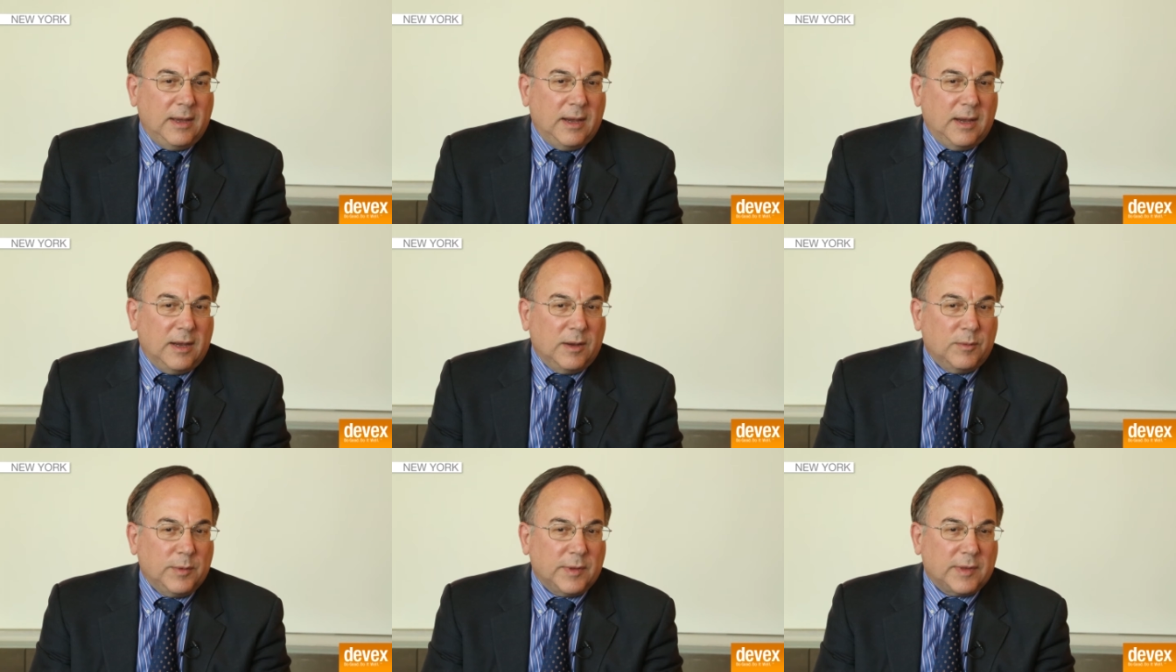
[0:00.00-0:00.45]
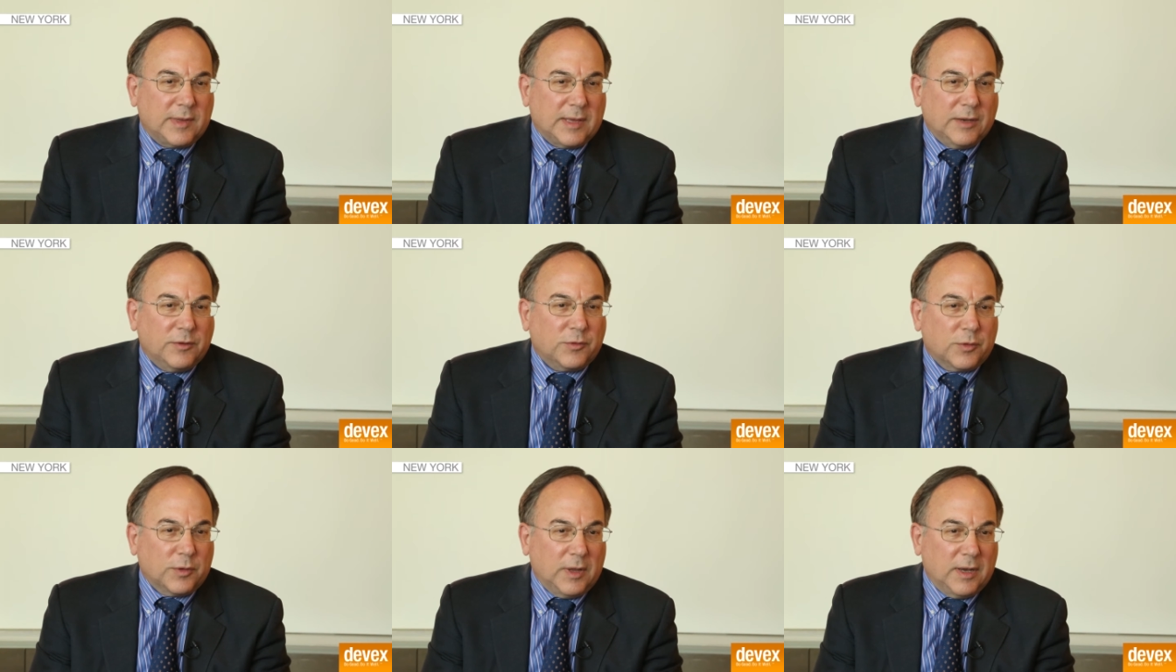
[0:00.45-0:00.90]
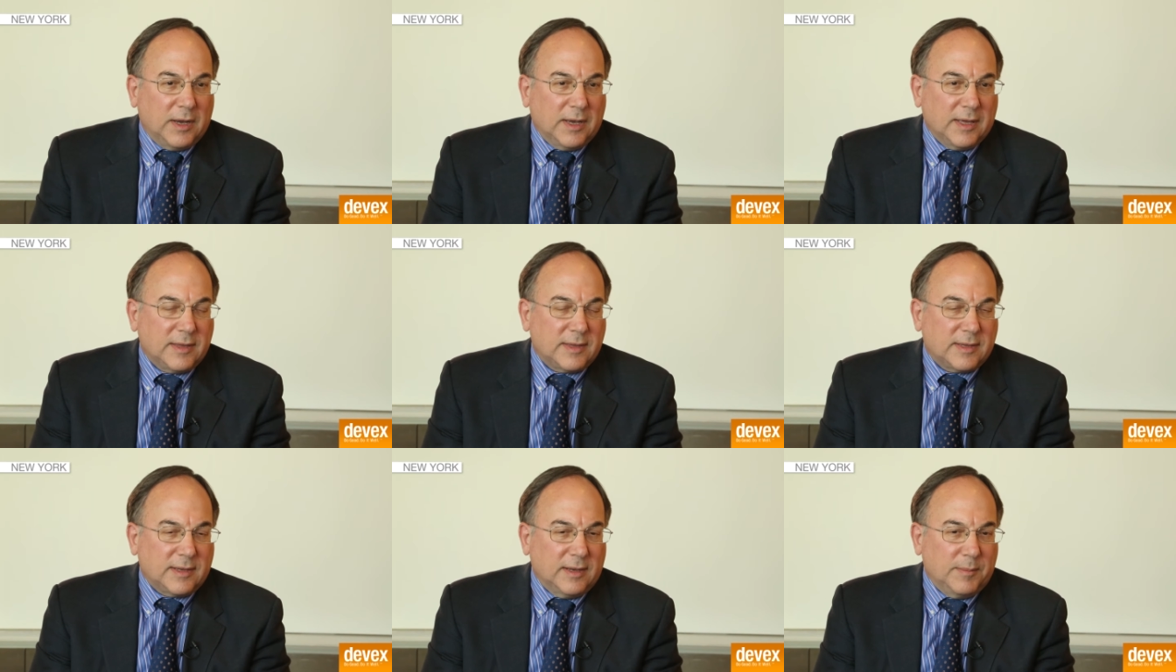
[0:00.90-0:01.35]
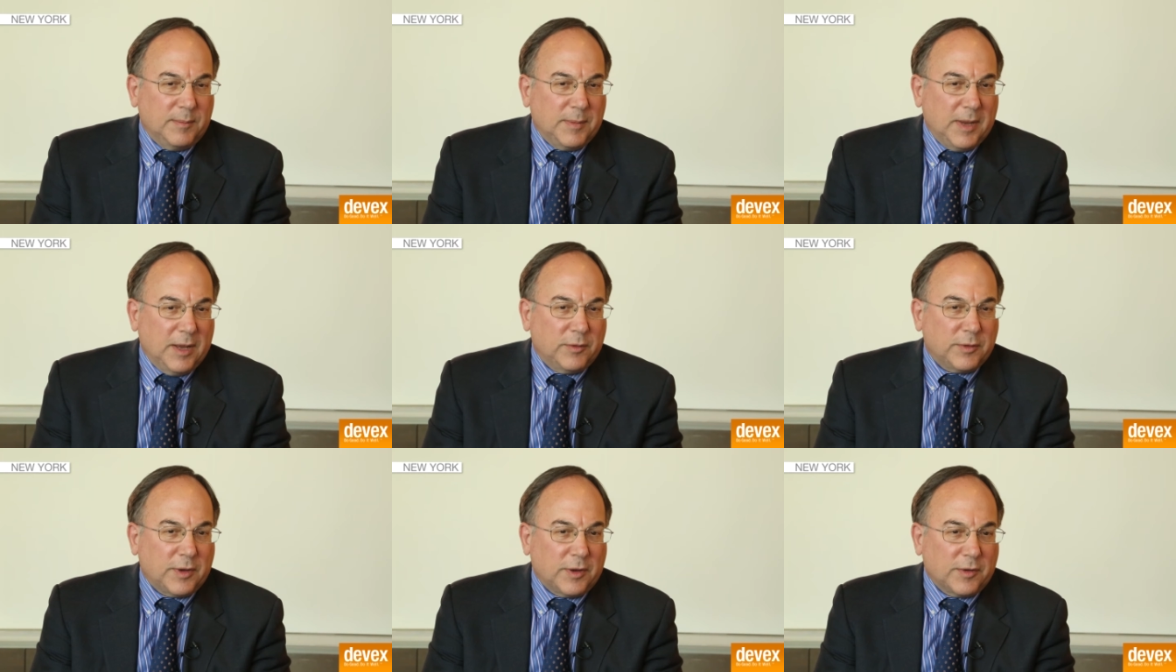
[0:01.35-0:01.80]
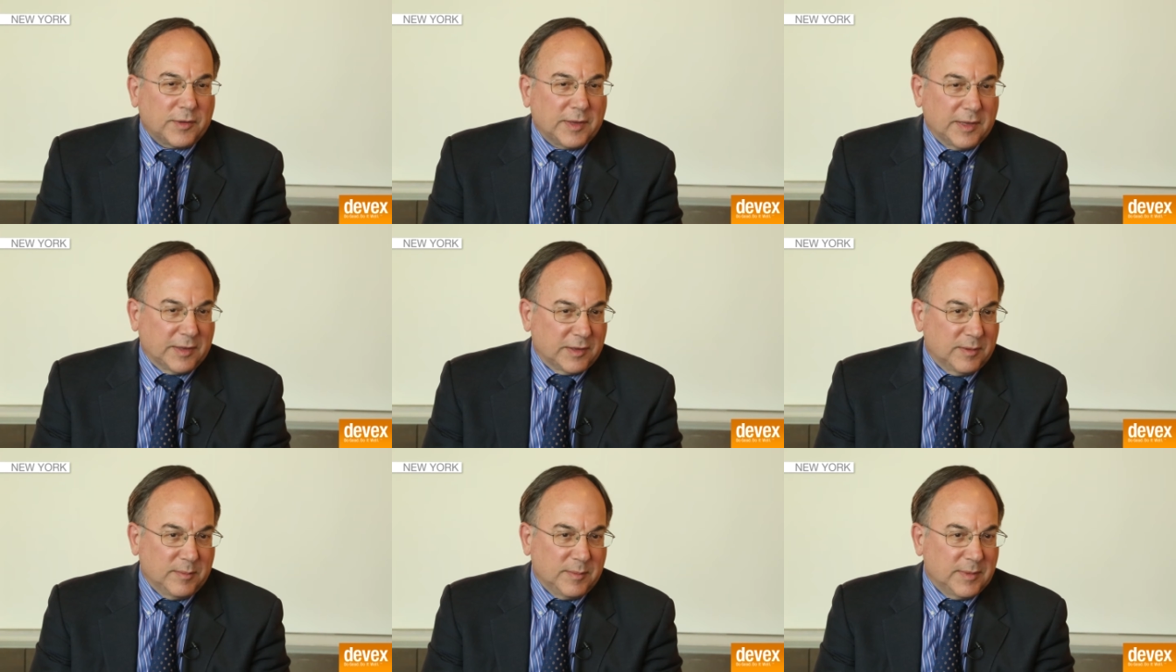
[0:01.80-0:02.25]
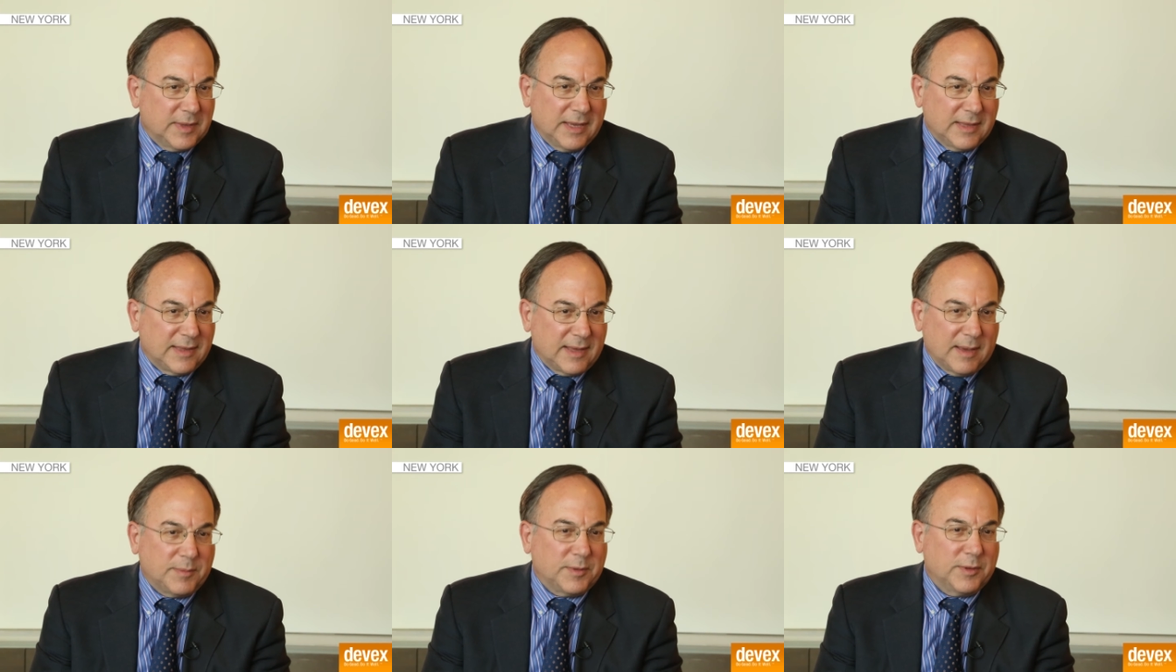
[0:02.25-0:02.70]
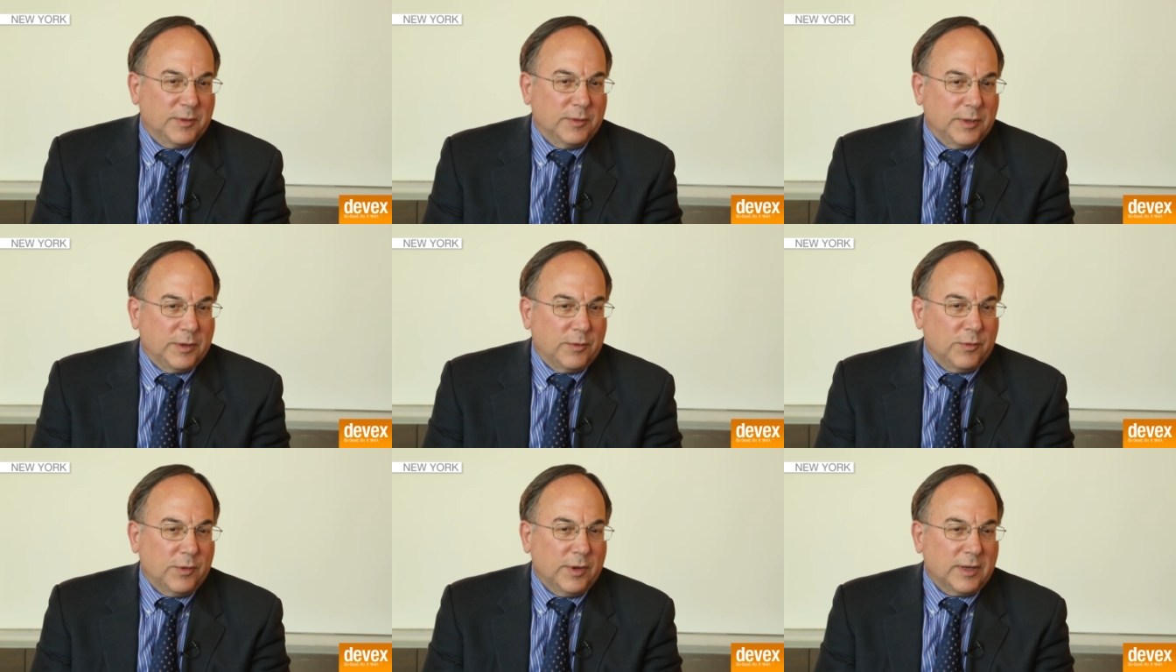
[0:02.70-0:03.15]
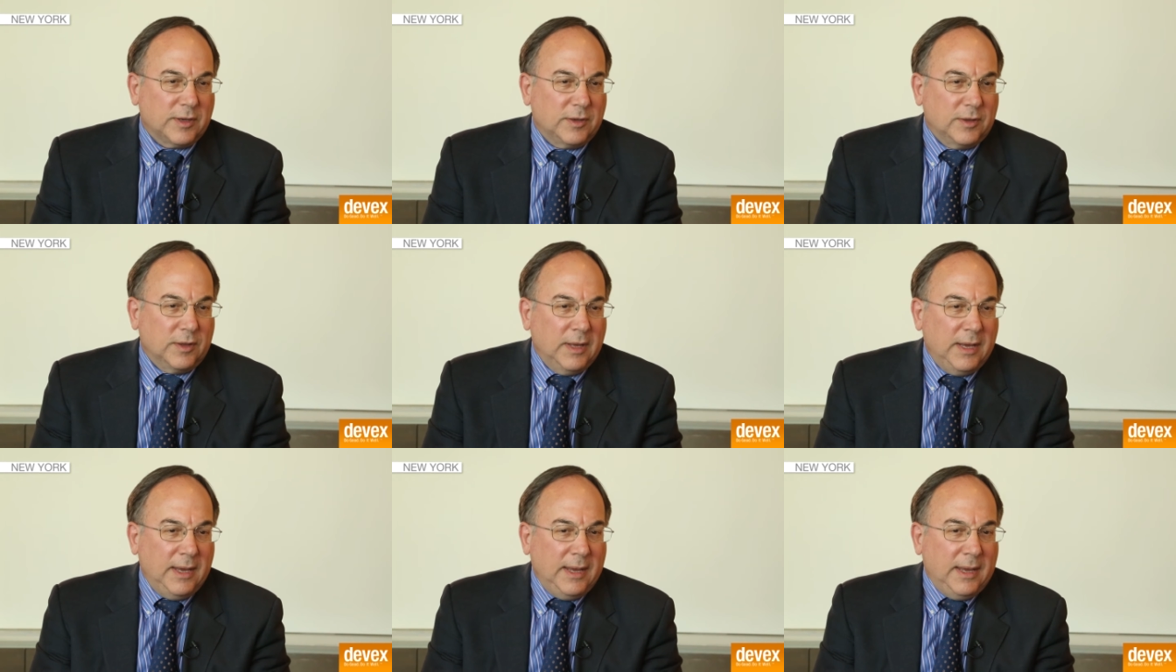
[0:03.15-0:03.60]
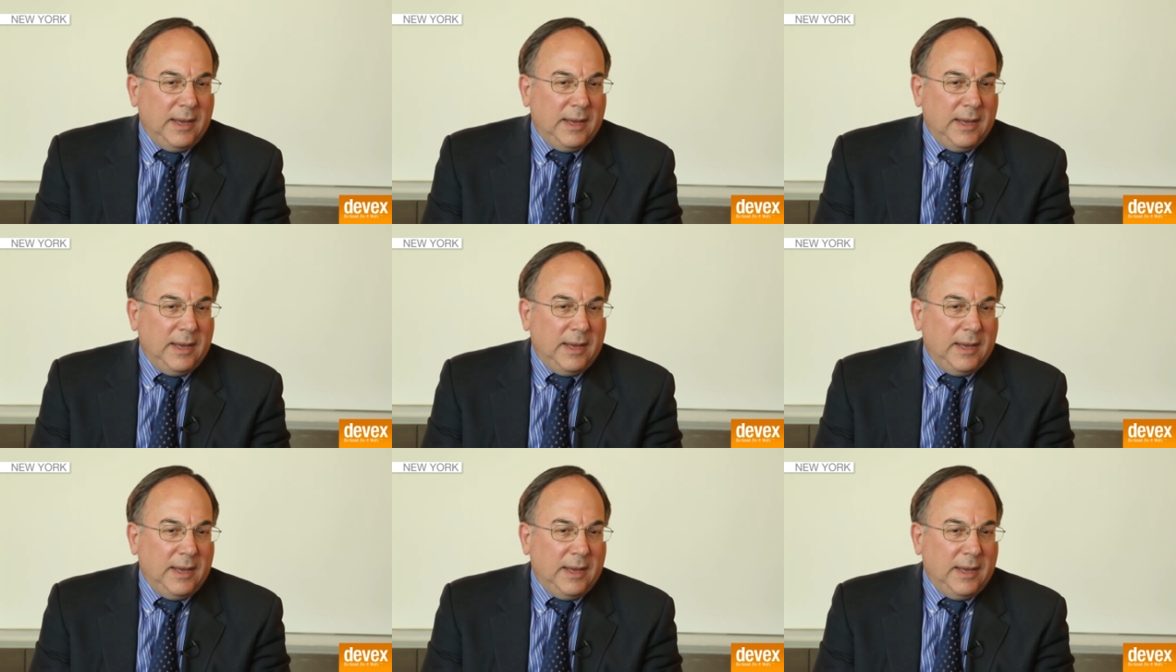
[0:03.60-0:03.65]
uh, with centralized um, healthcare systems. That's absolutely critical.